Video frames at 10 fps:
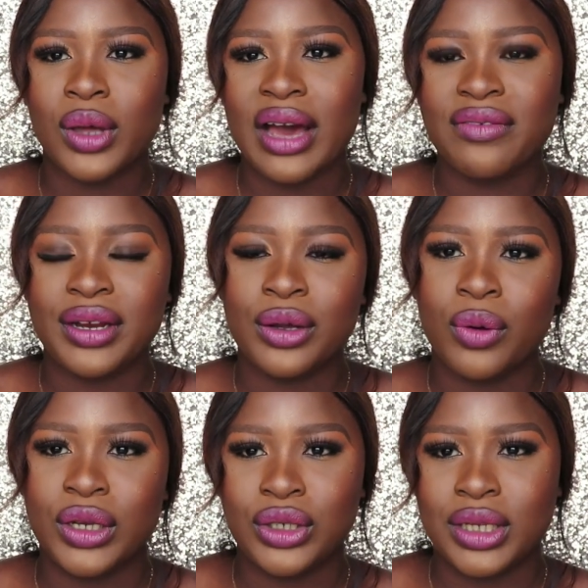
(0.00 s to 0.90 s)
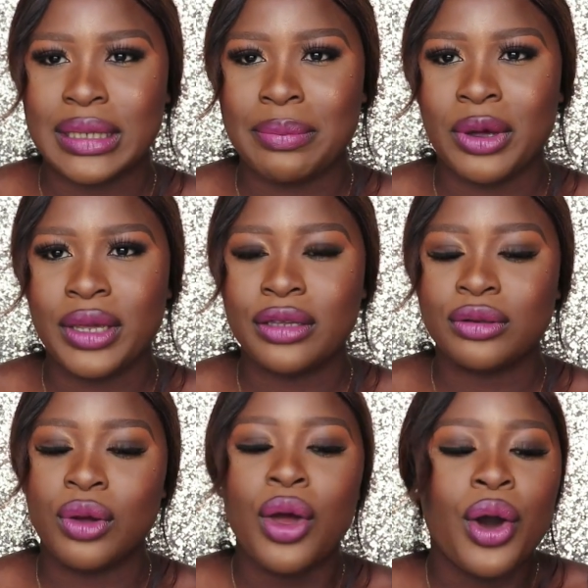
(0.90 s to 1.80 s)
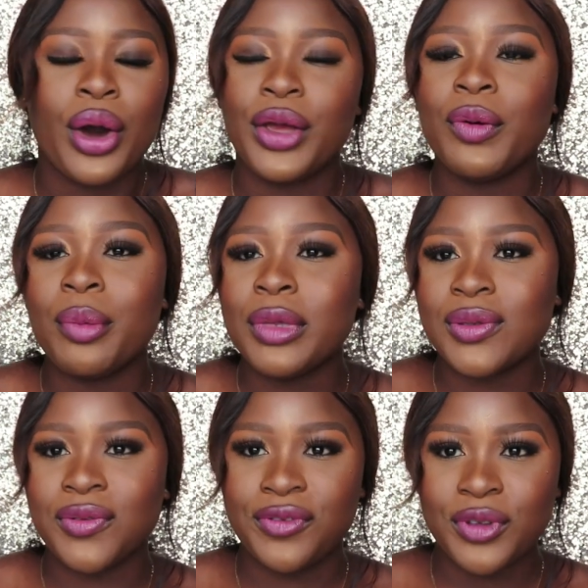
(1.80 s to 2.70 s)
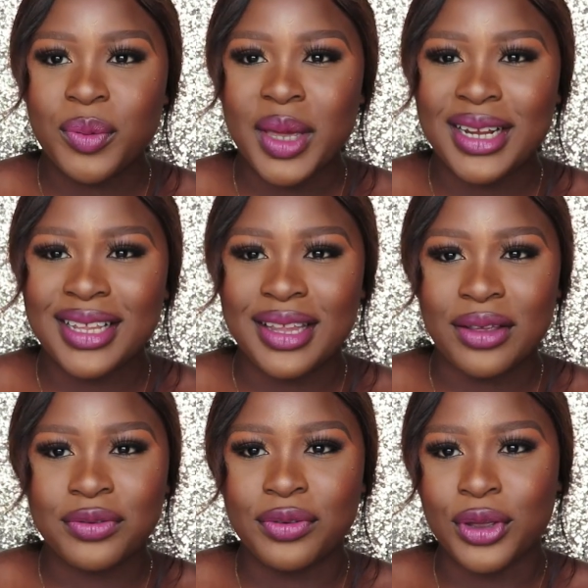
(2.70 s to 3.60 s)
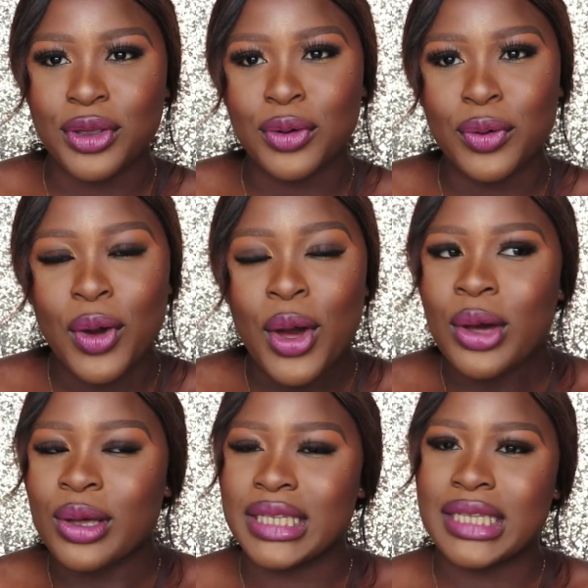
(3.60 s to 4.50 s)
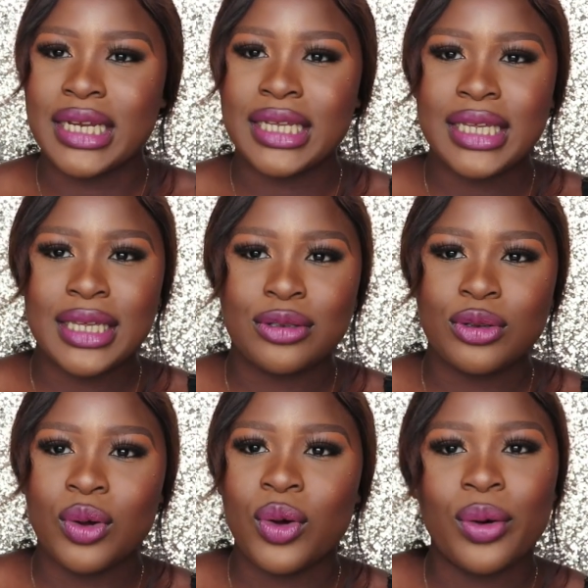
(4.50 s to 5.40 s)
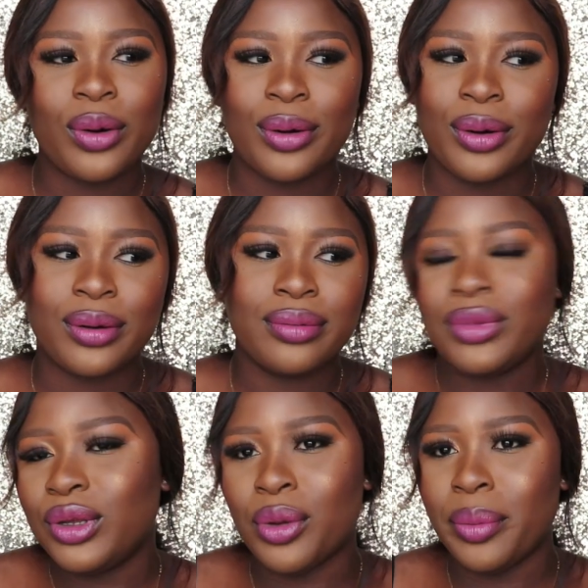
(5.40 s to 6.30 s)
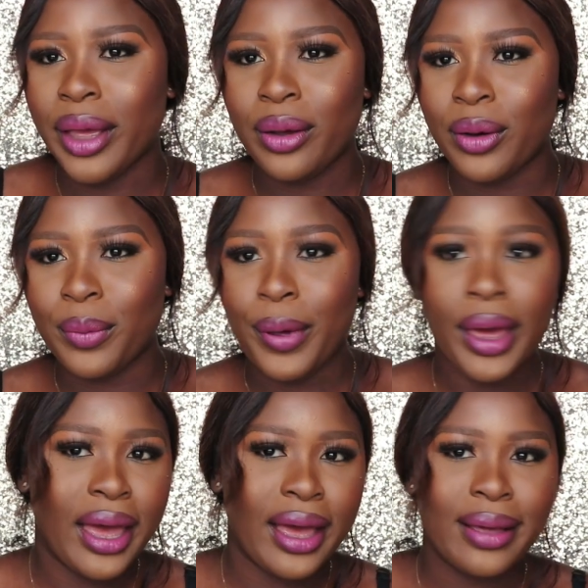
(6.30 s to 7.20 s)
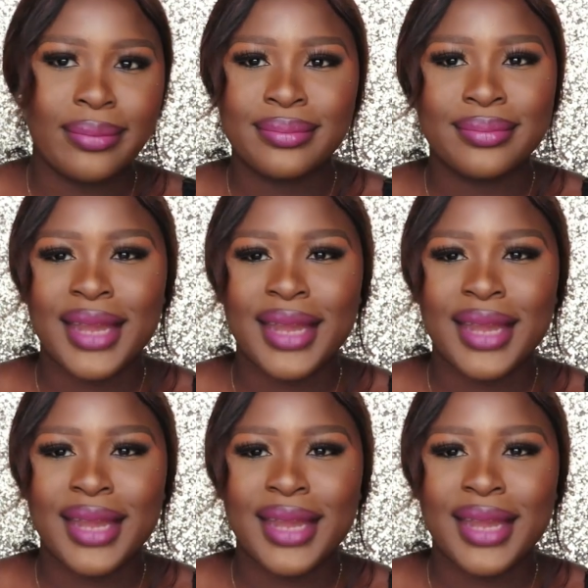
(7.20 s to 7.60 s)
you have any questions about keto, or you want me to film anything for you concerning keto, or, you know, makeup, hair,